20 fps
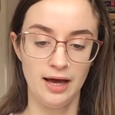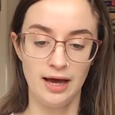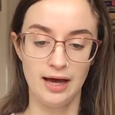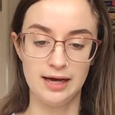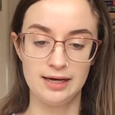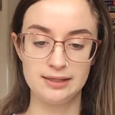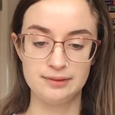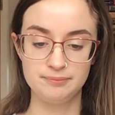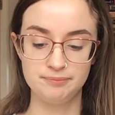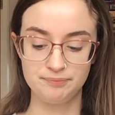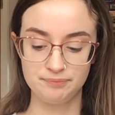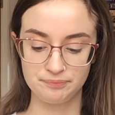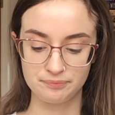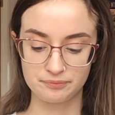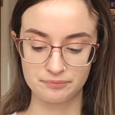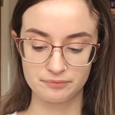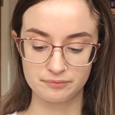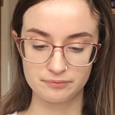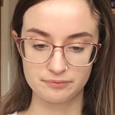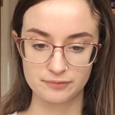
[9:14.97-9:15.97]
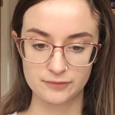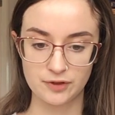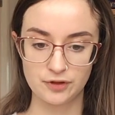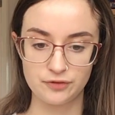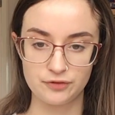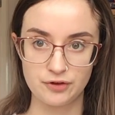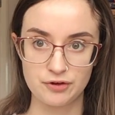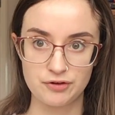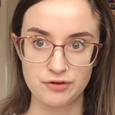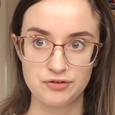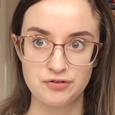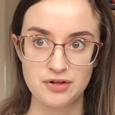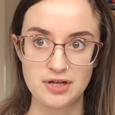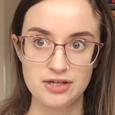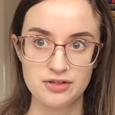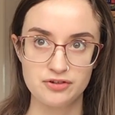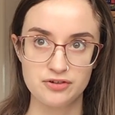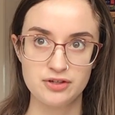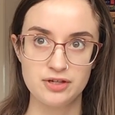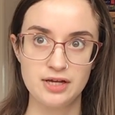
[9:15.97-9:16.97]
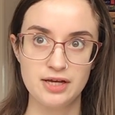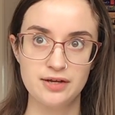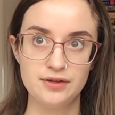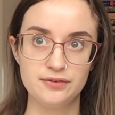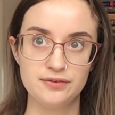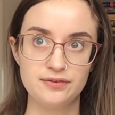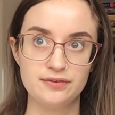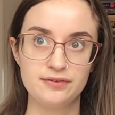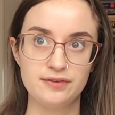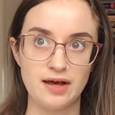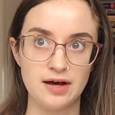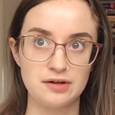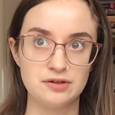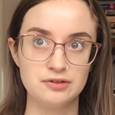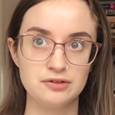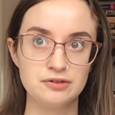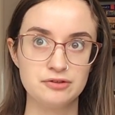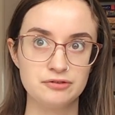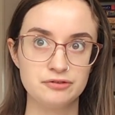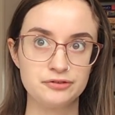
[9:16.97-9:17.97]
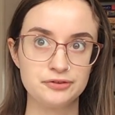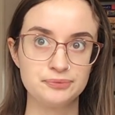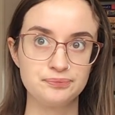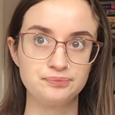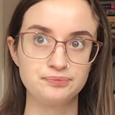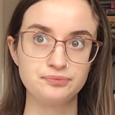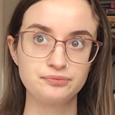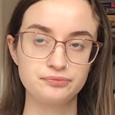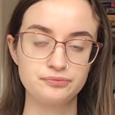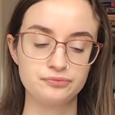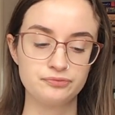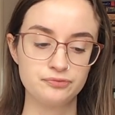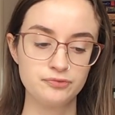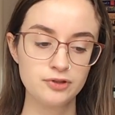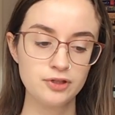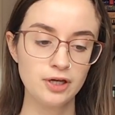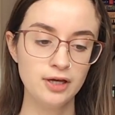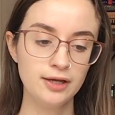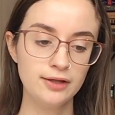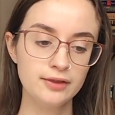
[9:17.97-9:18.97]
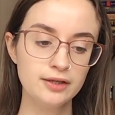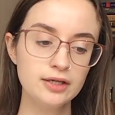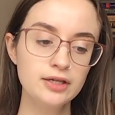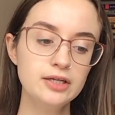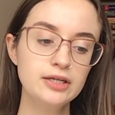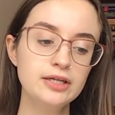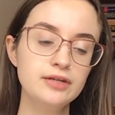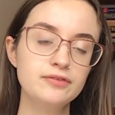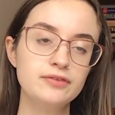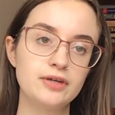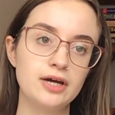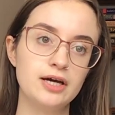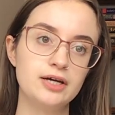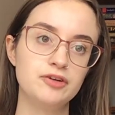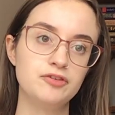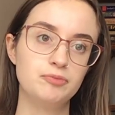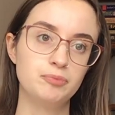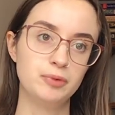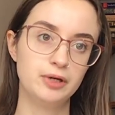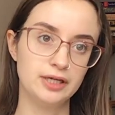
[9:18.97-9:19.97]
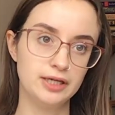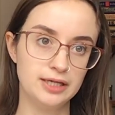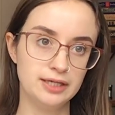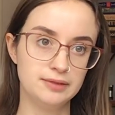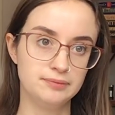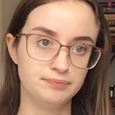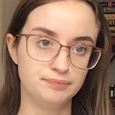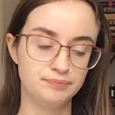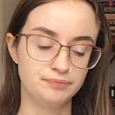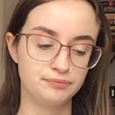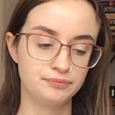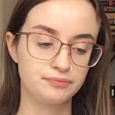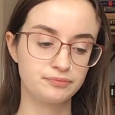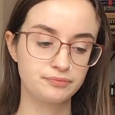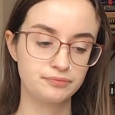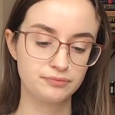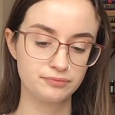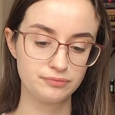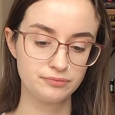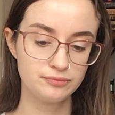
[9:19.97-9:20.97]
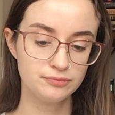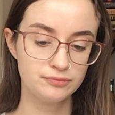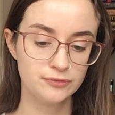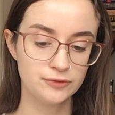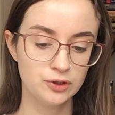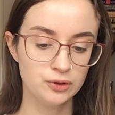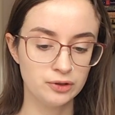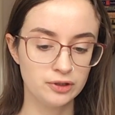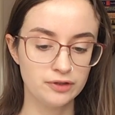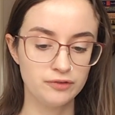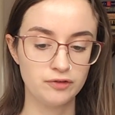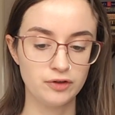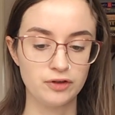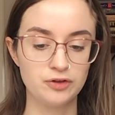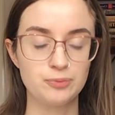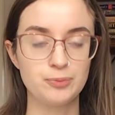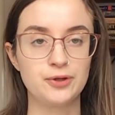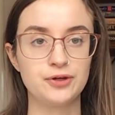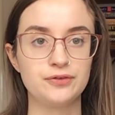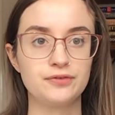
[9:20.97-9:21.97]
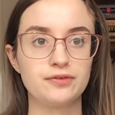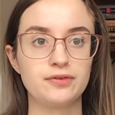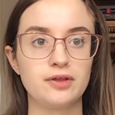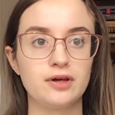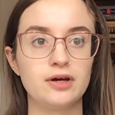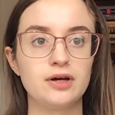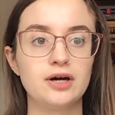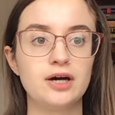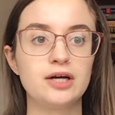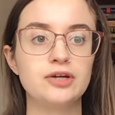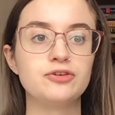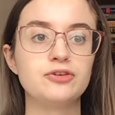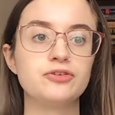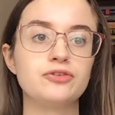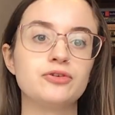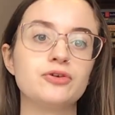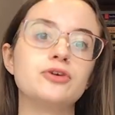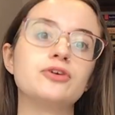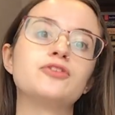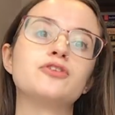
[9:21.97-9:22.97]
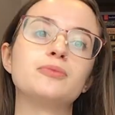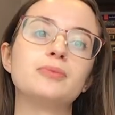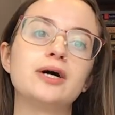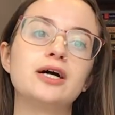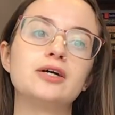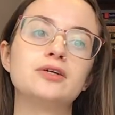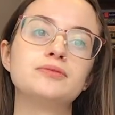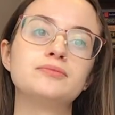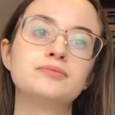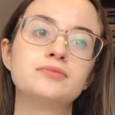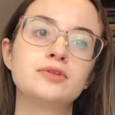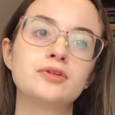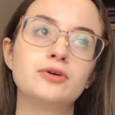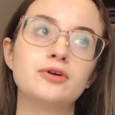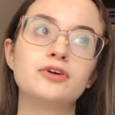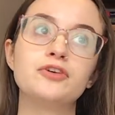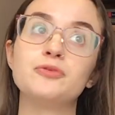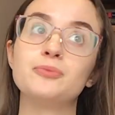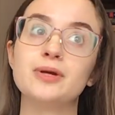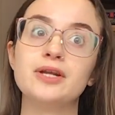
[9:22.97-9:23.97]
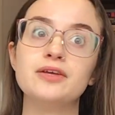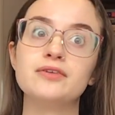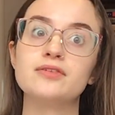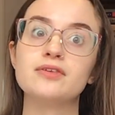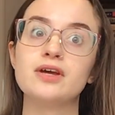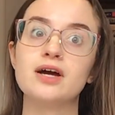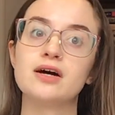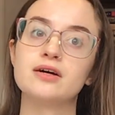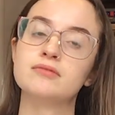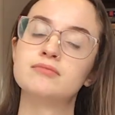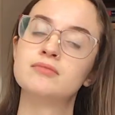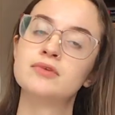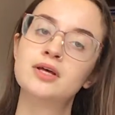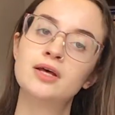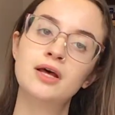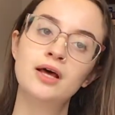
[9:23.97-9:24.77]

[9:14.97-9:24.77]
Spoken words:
So reflection itself, I think you need to kind of bring in all of those points that I just talked about, or as many as you can,